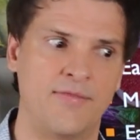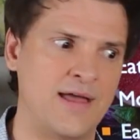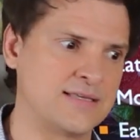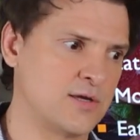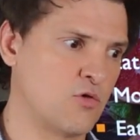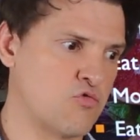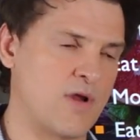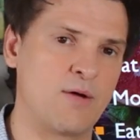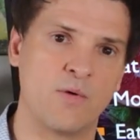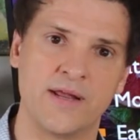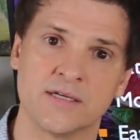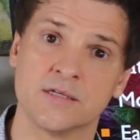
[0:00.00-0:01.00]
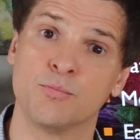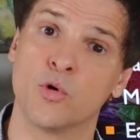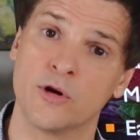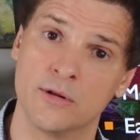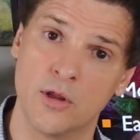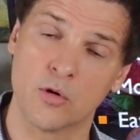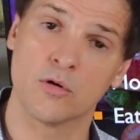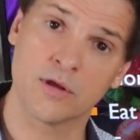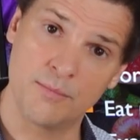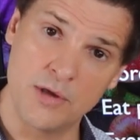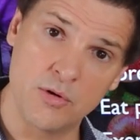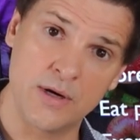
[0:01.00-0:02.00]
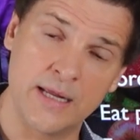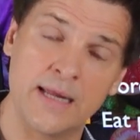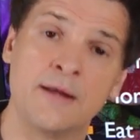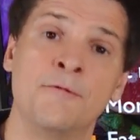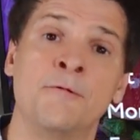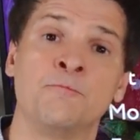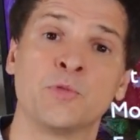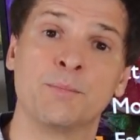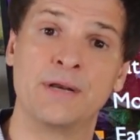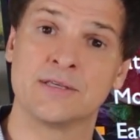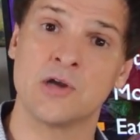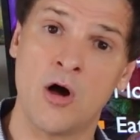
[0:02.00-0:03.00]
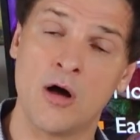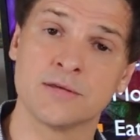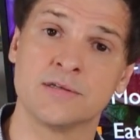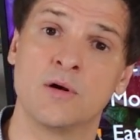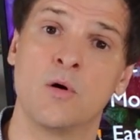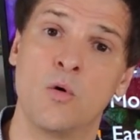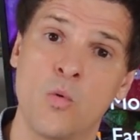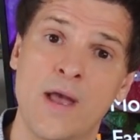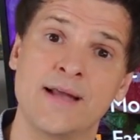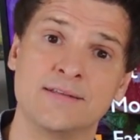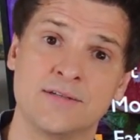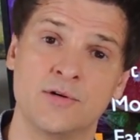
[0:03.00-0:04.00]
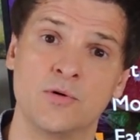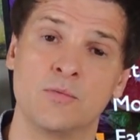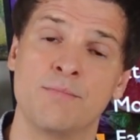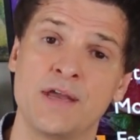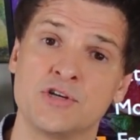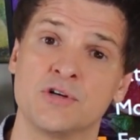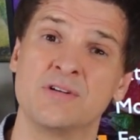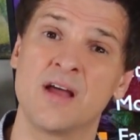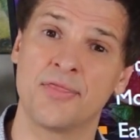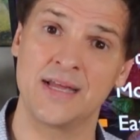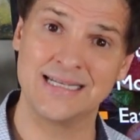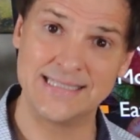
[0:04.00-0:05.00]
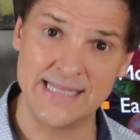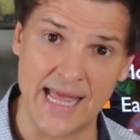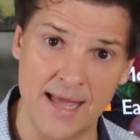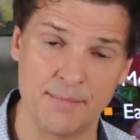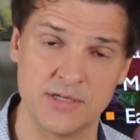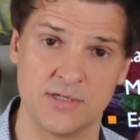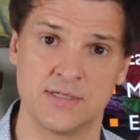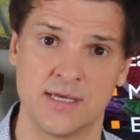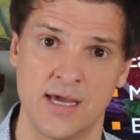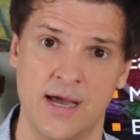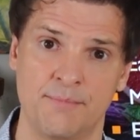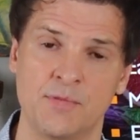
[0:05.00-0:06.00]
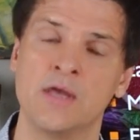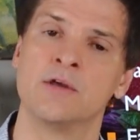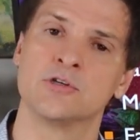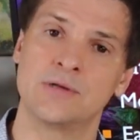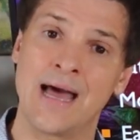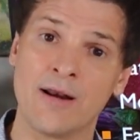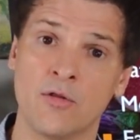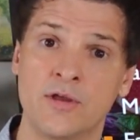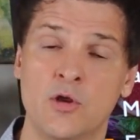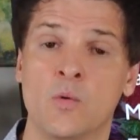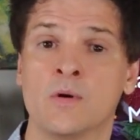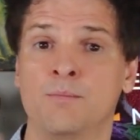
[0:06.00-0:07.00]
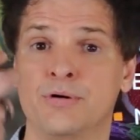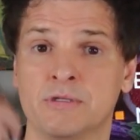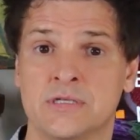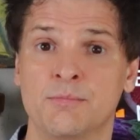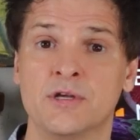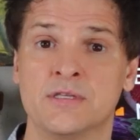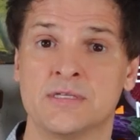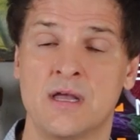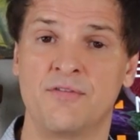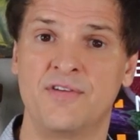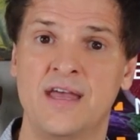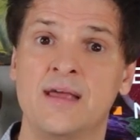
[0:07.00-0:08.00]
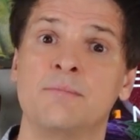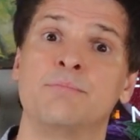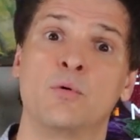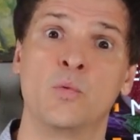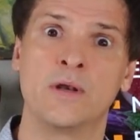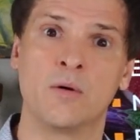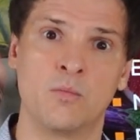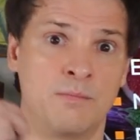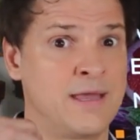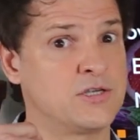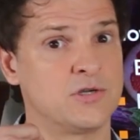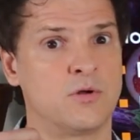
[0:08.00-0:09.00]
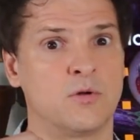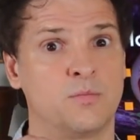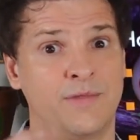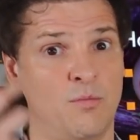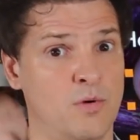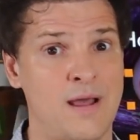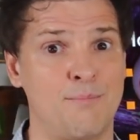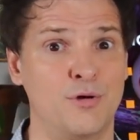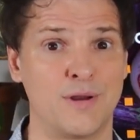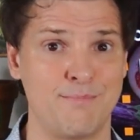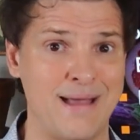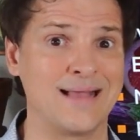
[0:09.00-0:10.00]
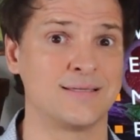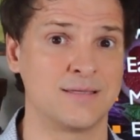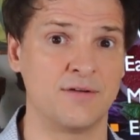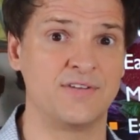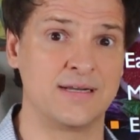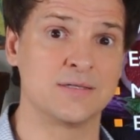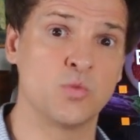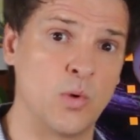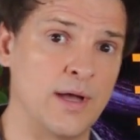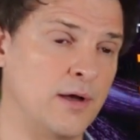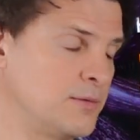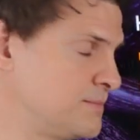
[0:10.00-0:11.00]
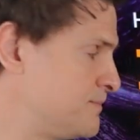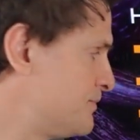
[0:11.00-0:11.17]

And that's a great way to support your local community, but it's also a way to make sure nothing damages the gut. So not only do we want to put some good stuff in, but we don't make sure that we're not putting bad stuff in as well.